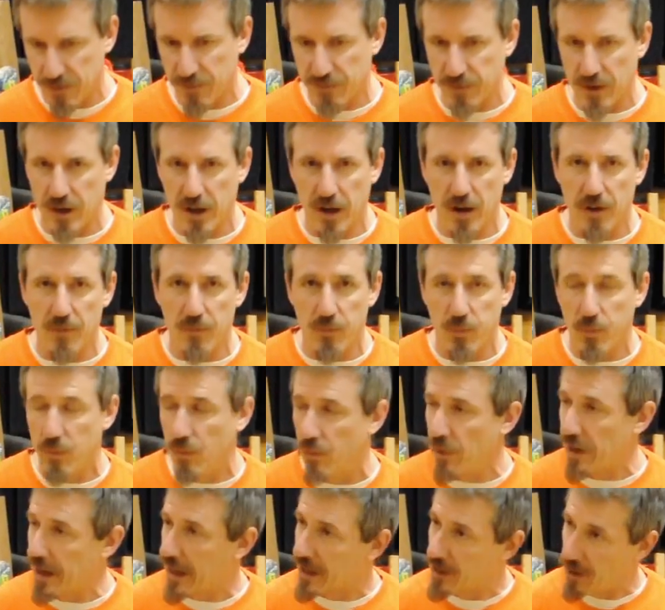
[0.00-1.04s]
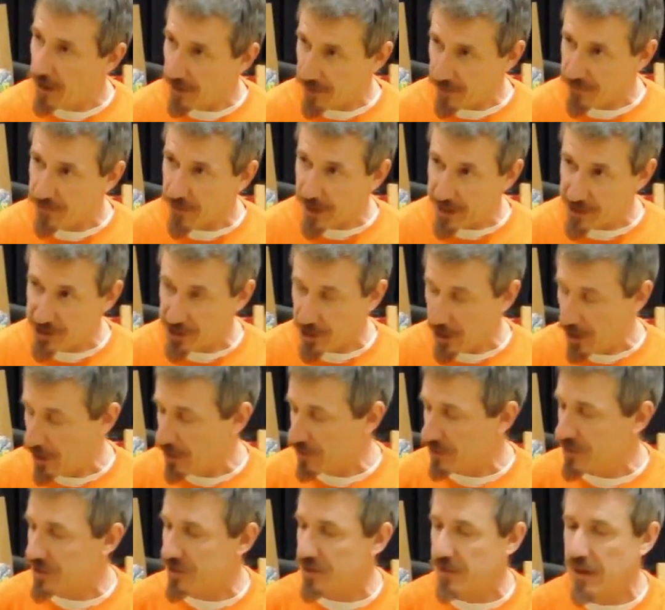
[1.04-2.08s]
of, of what I call the French
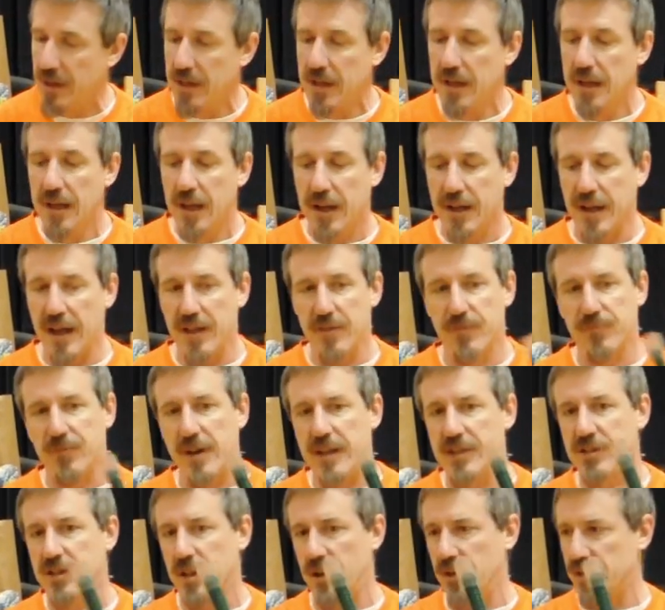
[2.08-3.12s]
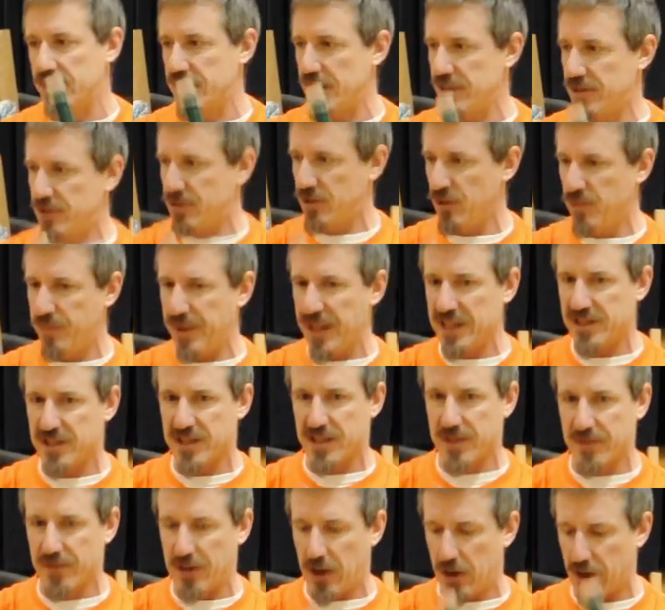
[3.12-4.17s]
hose. Okay, the French hose is two
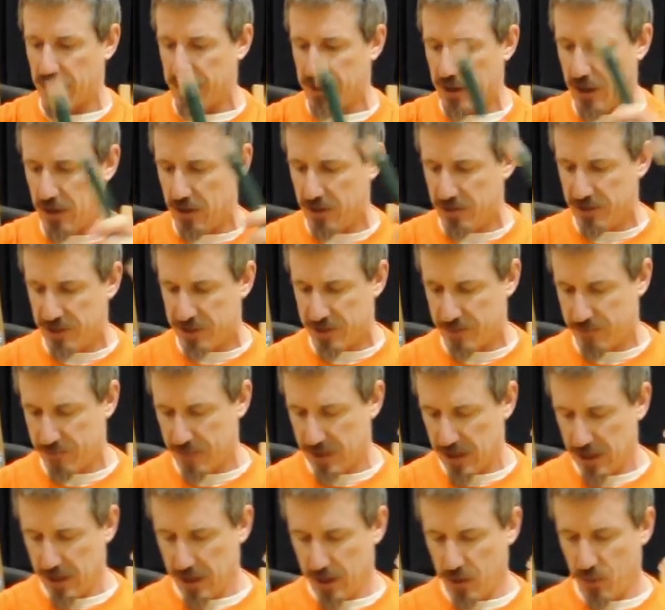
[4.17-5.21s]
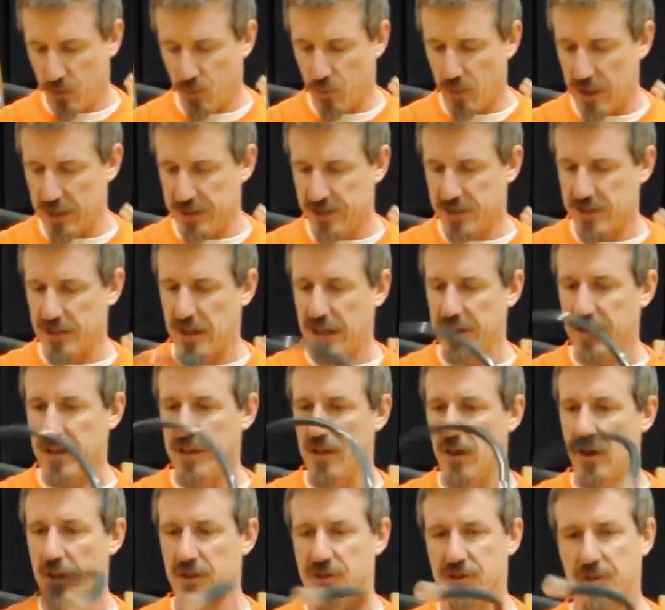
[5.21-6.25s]
pieces of garden hose, one slightly
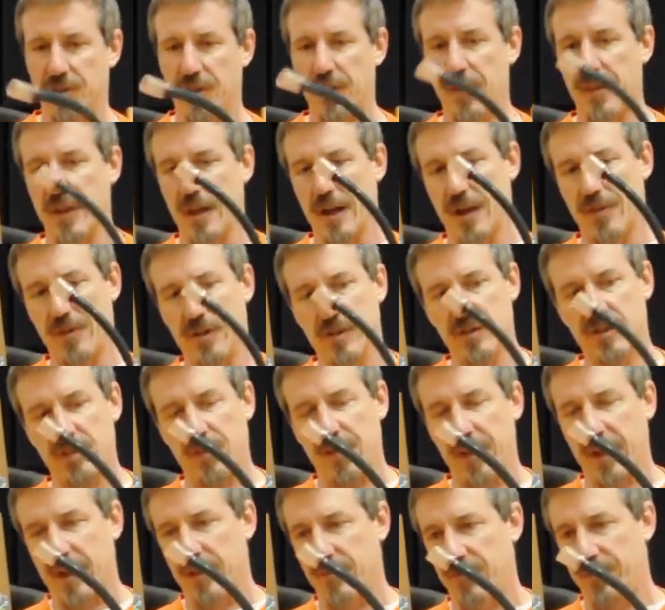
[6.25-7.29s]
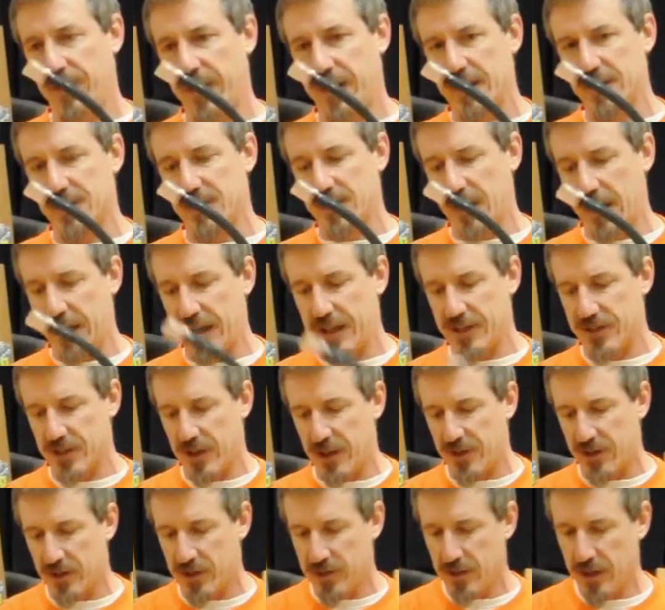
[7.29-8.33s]
larger than the other so they can fit inside each
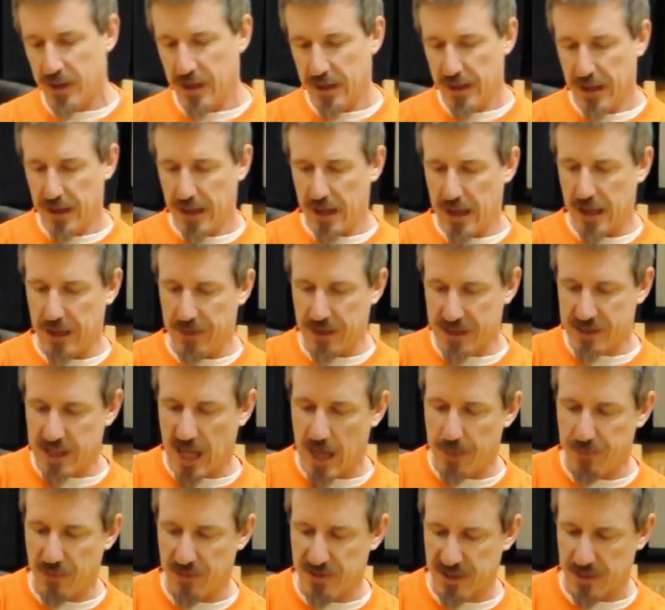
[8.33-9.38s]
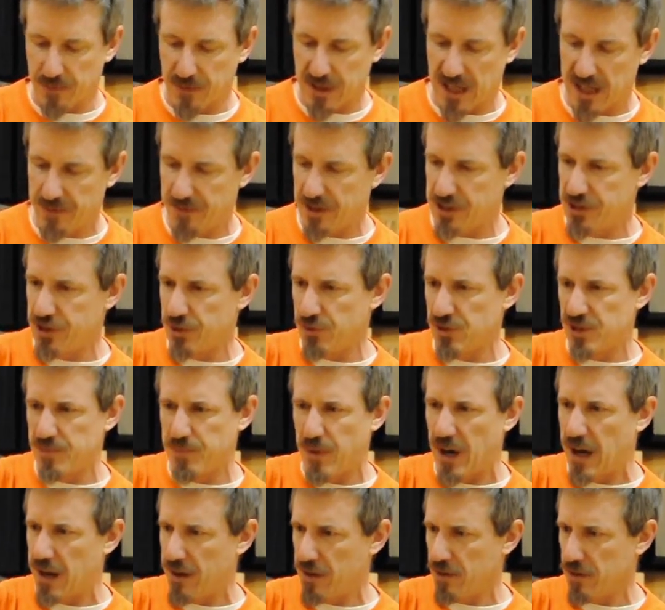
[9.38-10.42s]
other, and the top of some kind of a juice
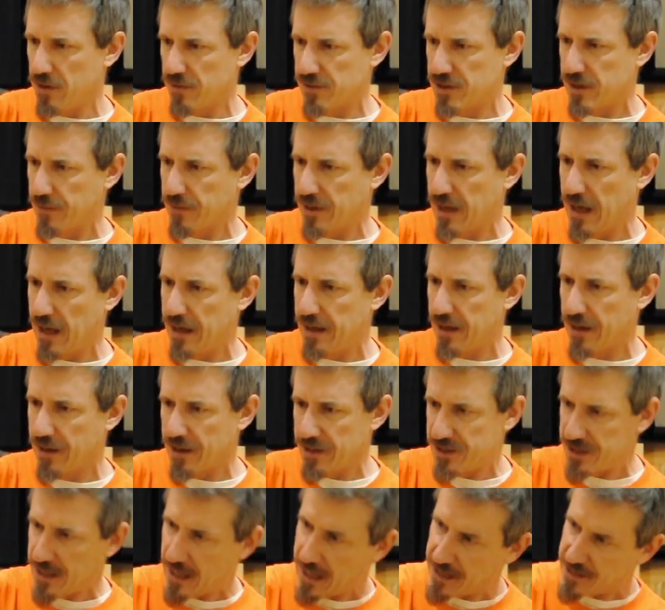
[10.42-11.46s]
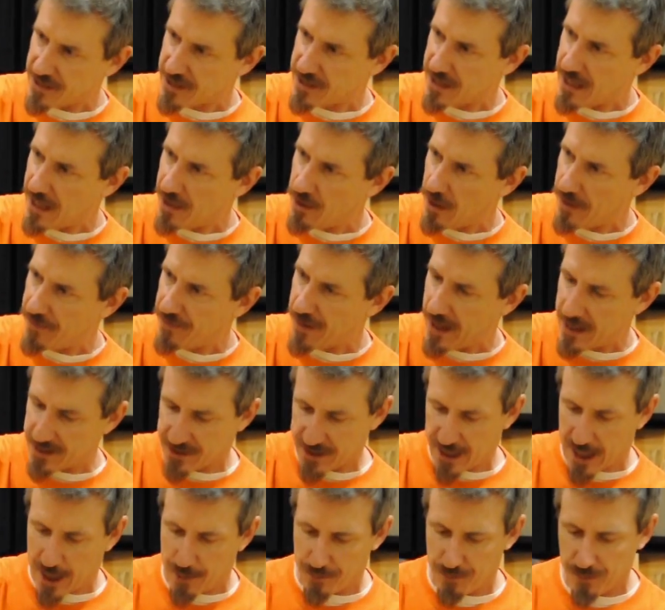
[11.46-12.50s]
bottle or some kind. You can see I just cut off that
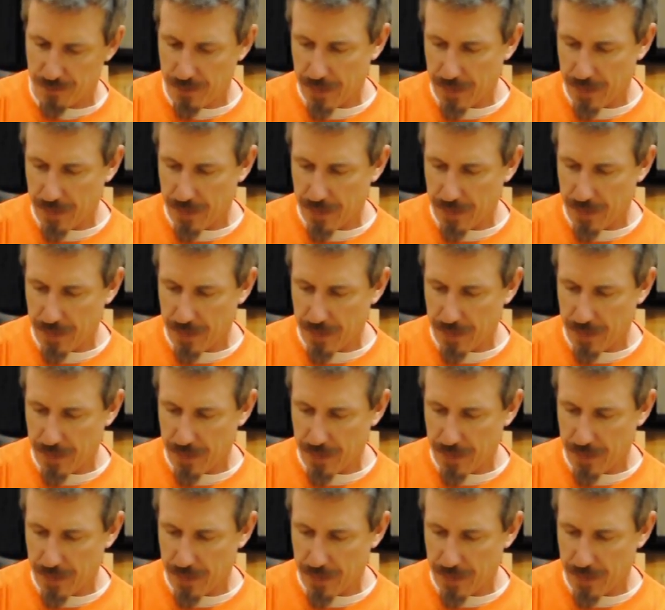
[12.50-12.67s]
top.